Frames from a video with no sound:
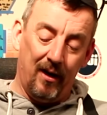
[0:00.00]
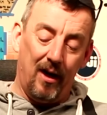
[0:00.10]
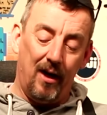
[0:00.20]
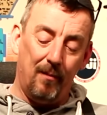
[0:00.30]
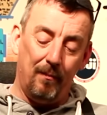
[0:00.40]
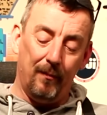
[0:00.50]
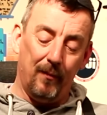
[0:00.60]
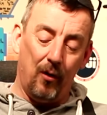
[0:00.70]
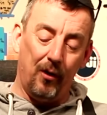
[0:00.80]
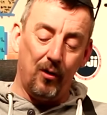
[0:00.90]
On
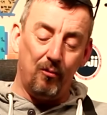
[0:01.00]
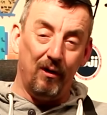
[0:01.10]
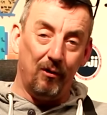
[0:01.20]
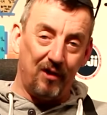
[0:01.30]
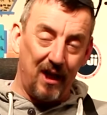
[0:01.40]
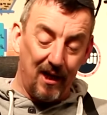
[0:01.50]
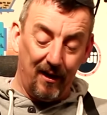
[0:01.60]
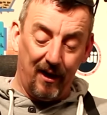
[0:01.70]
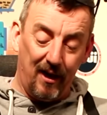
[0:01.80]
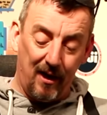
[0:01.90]
a good reel seat,
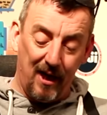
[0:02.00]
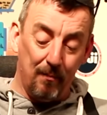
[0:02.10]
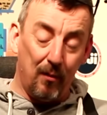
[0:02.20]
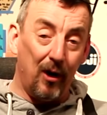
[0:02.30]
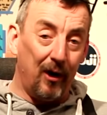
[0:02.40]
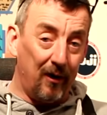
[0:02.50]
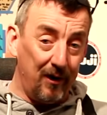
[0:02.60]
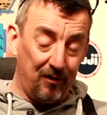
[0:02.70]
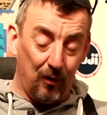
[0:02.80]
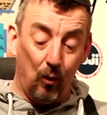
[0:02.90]
in my
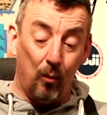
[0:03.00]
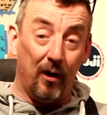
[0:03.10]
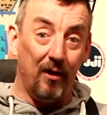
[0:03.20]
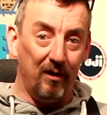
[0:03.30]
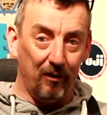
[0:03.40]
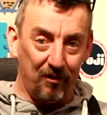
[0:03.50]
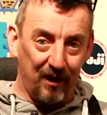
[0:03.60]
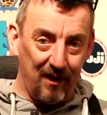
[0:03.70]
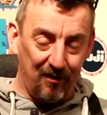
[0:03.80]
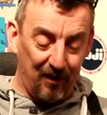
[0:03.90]
eyes, all my reel
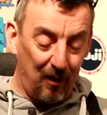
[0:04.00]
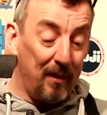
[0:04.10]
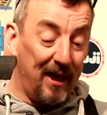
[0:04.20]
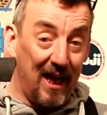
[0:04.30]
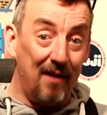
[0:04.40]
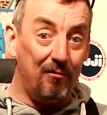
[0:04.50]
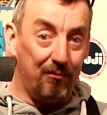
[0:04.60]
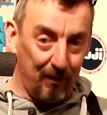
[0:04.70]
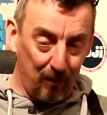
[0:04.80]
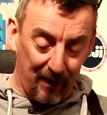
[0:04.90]
seats, and I mean
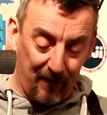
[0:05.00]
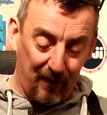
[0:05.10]
every rod